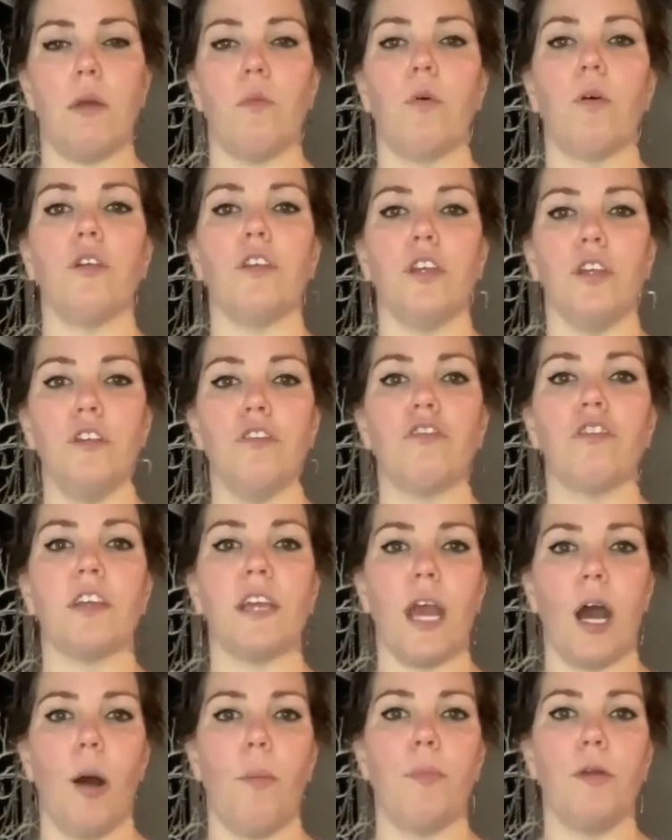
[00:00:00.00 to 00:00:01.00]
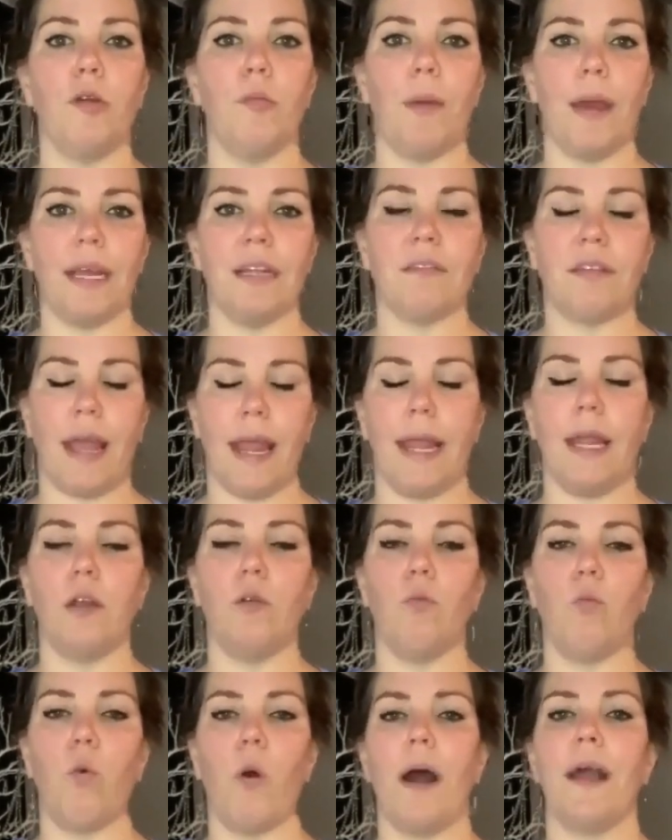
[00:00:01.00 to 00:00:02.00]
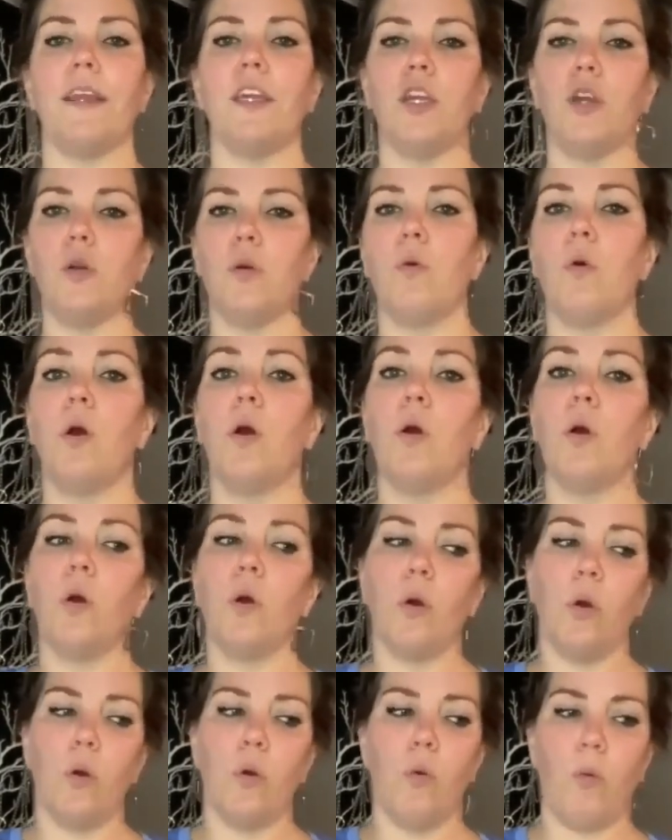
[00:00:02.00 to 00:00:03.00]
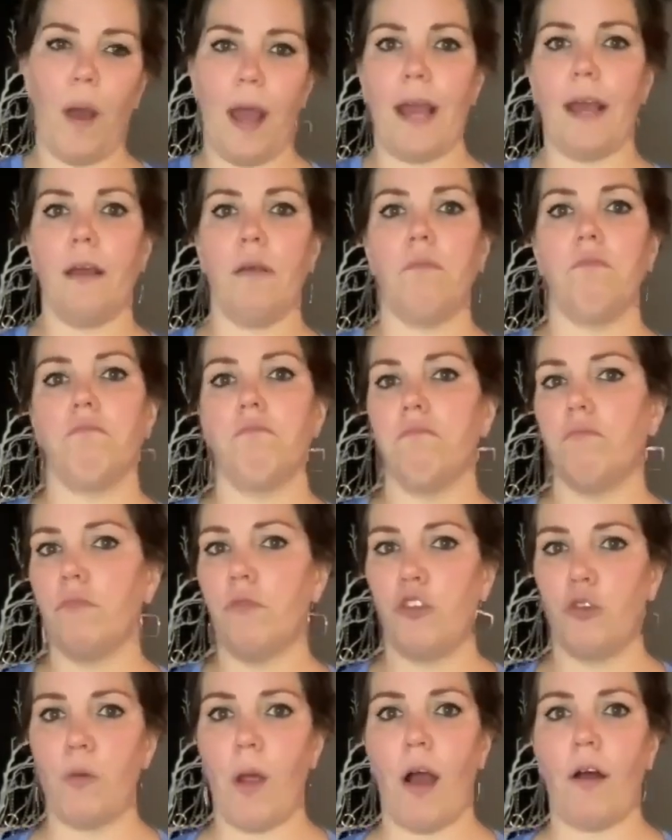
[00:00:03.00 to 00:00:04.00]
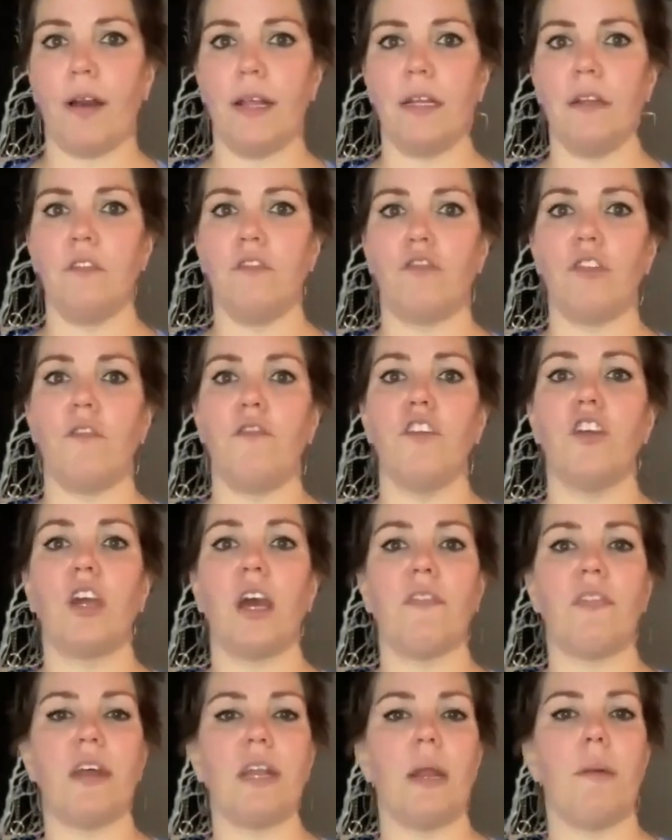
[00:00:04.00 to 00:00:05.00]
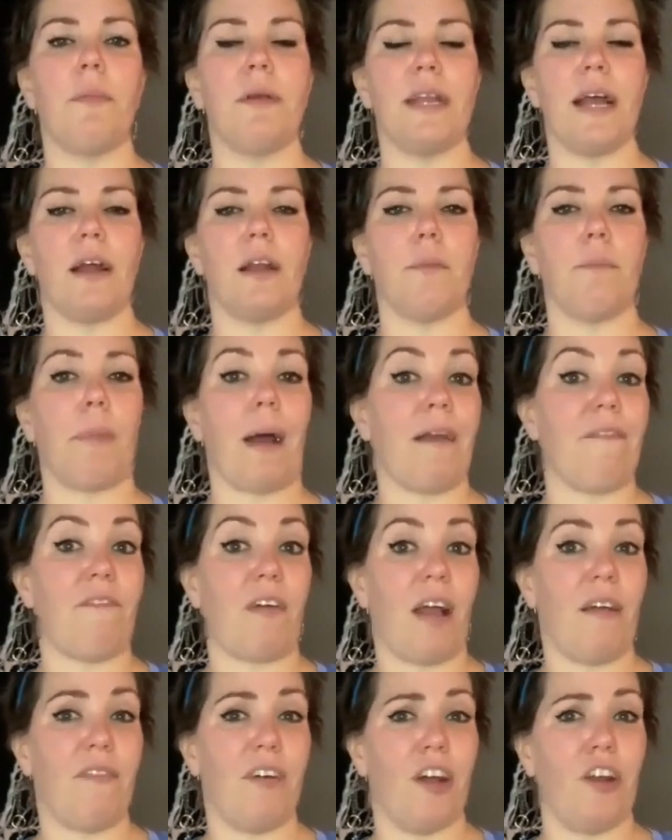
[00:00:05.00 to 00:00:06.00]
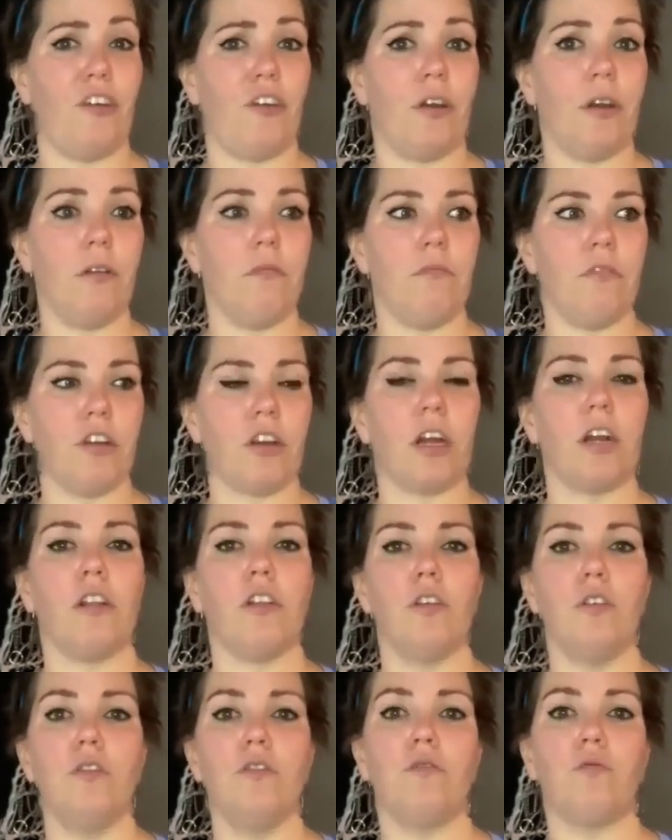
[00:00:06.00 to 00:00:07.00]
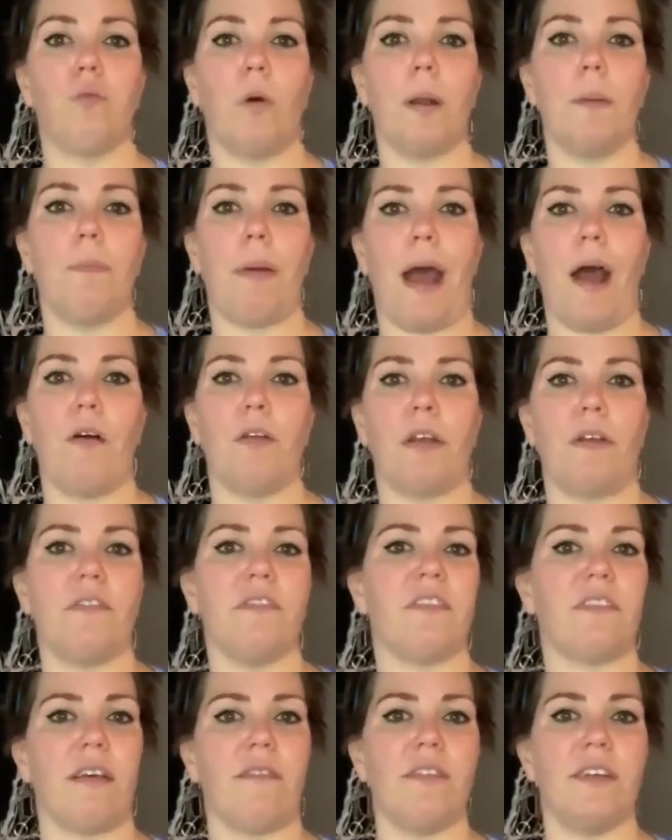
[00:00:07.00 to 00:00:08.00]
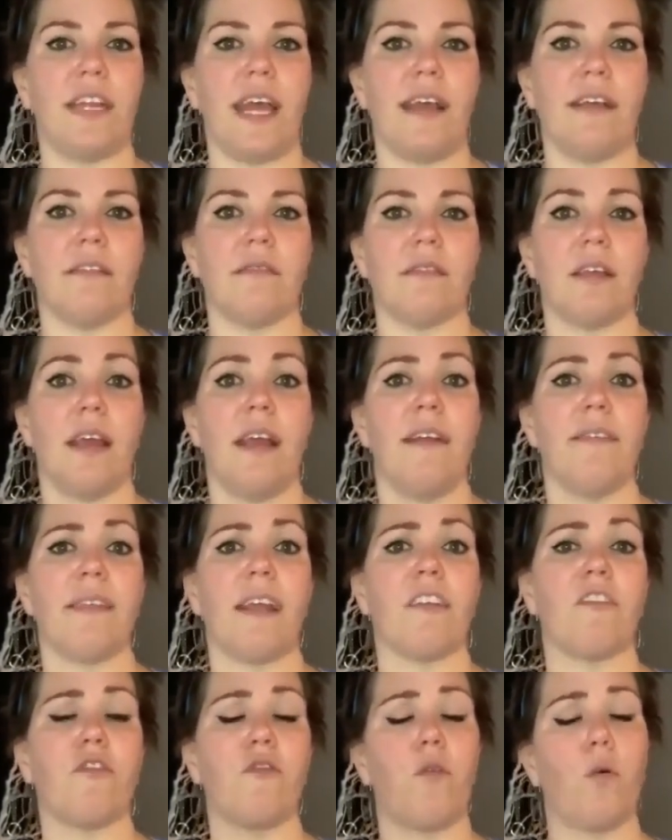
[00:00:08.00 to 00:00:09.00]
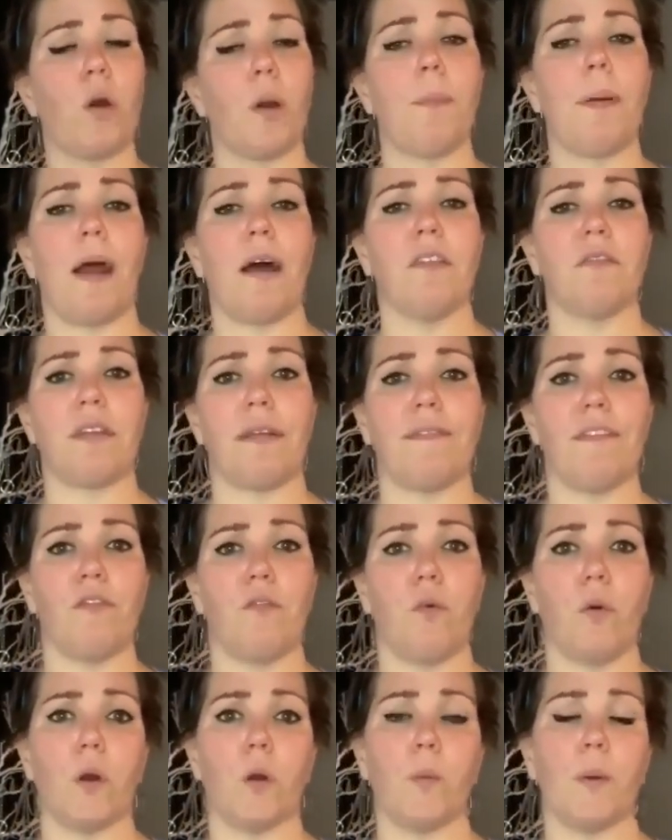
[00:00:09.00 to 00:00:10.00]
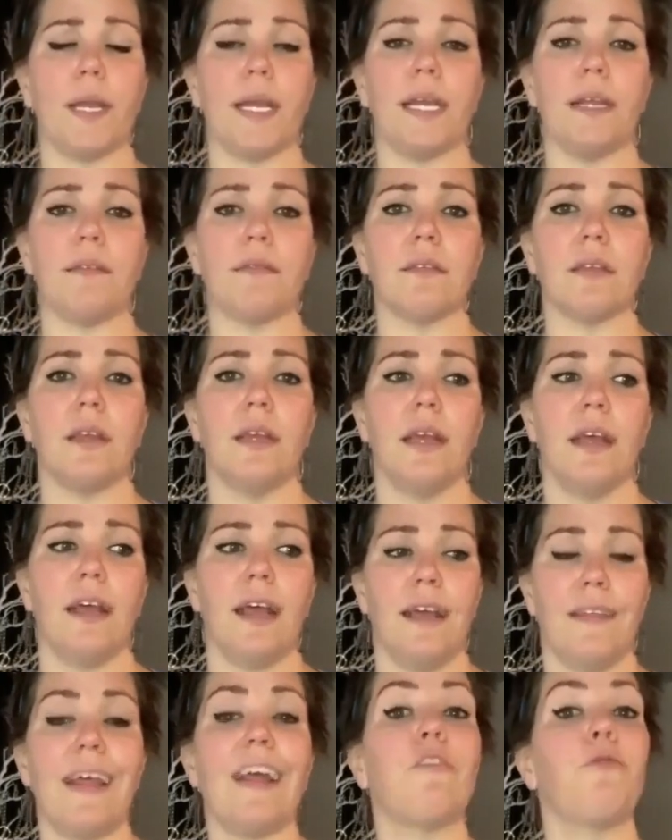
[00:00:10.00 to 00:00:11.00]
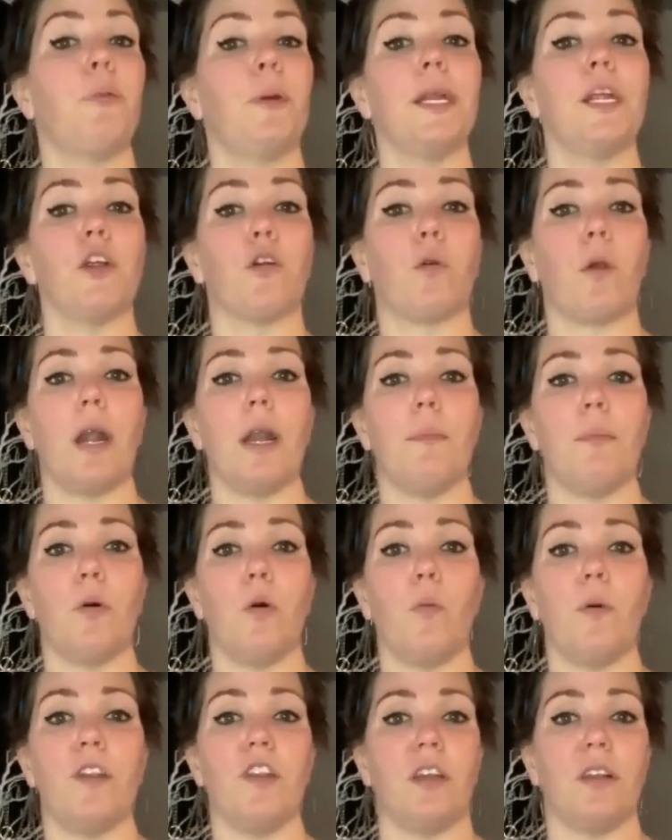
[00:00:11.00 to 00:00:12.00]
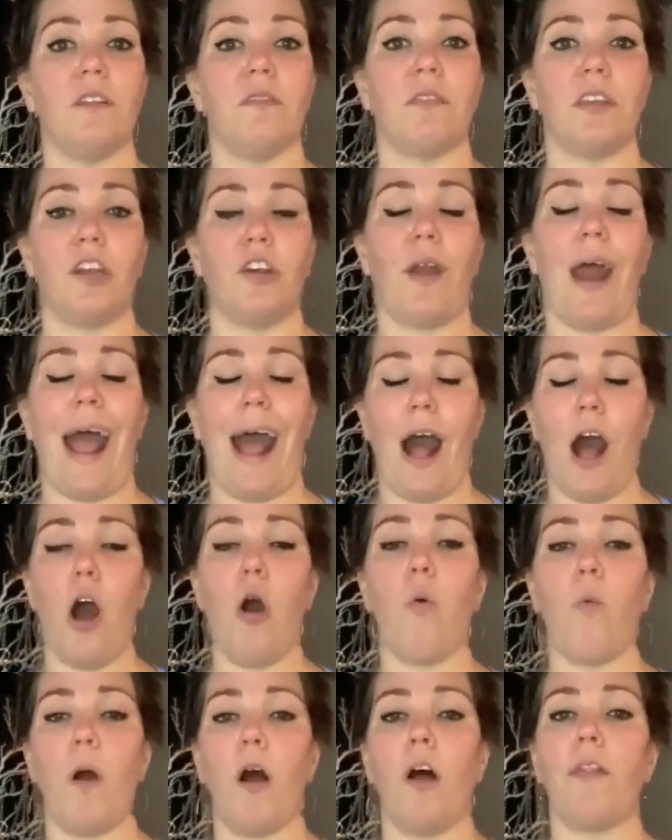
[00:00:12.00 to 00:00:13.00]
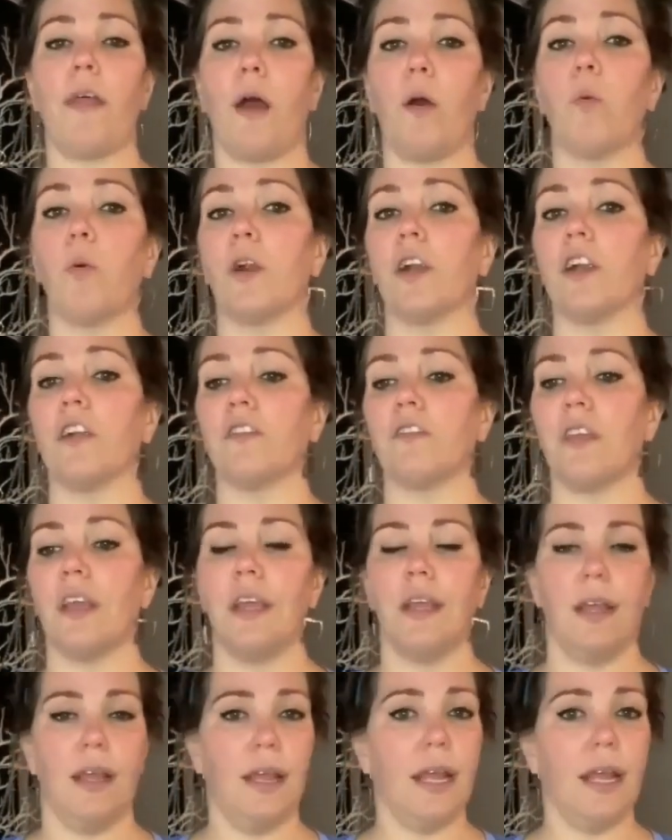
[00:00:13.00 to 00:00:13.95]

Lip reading: and will usually help you maintain what you weigh throughout it. So if you cut that number down by 500, you're going to lose 1 pound every 7 days. That's 4 pounds every 4 weeks. And that's pretty incredible when you consider how well that works,